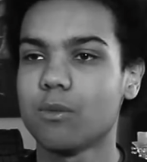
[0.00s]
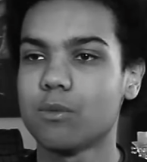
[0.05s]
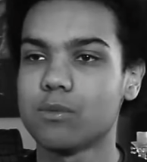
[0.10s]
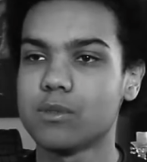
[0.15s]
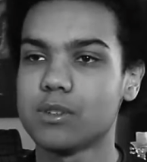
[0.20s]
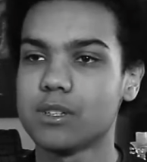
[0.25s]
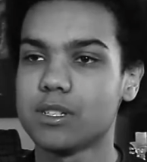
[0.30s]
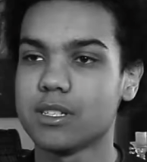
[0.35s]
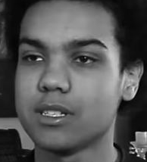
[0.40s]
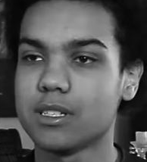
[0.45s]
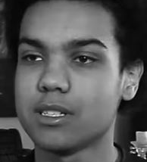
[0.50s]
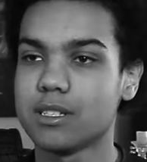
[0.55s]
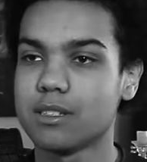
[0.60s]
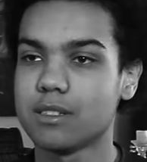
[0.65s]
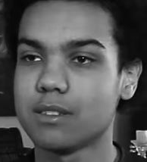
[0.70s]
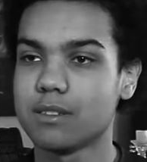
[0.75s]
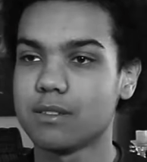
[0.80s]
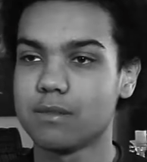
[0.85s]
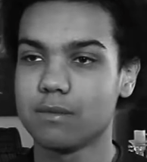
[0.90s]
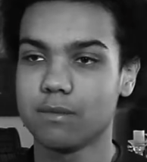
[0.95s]

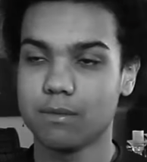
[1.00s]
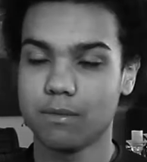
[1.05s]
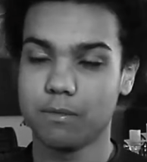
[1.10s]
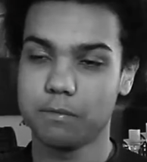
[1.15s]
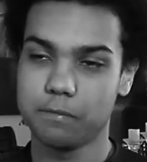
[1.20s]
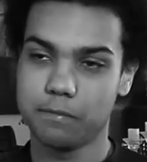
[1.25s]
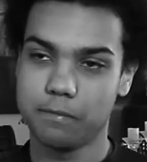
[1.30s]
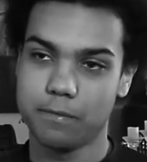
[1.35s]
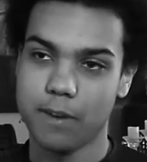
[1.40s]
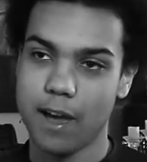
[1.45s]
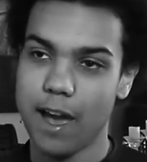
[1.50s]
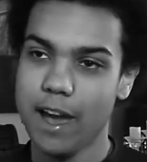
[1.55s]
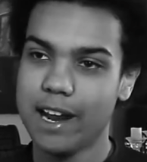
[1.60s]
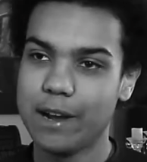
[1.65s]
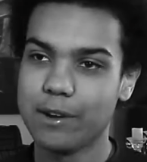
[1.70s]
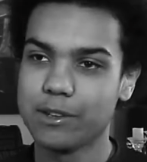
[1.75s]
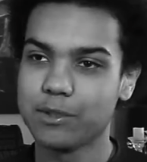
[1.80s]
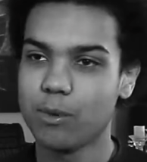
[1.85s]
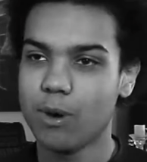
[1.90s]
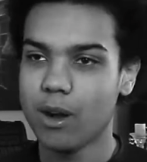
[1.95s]
was fine. I
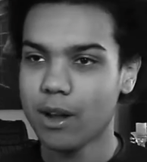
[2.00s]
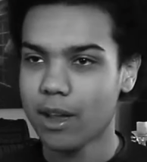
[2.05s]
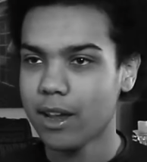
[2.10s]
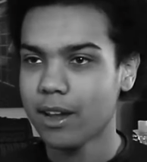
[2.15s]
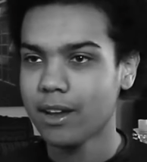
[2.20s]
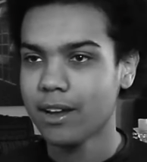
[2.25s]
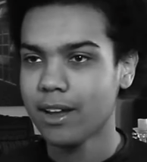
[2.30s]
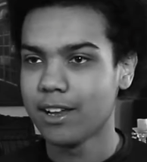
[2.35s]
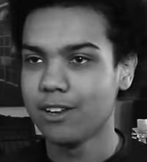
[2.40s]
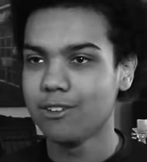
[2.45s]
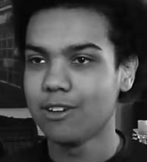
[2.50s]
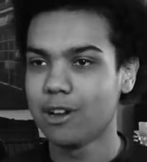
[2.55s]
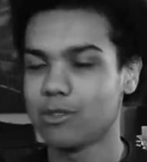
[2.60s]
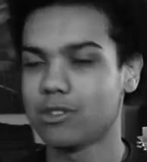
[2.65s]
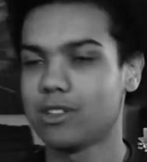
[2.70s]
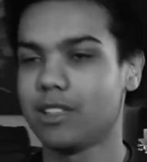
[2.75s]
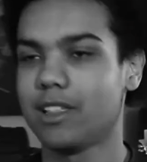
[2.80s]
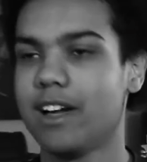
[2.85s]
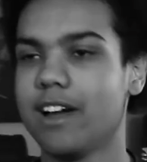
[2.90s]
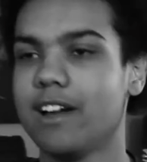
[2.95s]
was walking. I knew I was
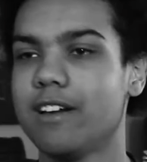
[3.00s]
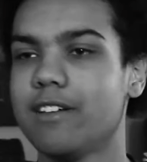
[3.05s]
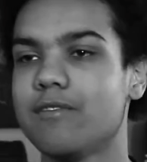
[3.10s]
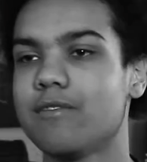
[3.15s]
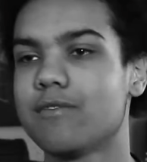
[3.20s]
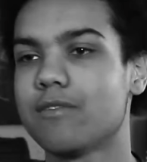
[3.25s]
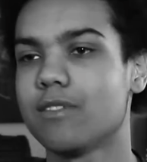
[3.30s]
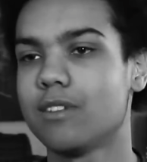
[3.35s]
alive.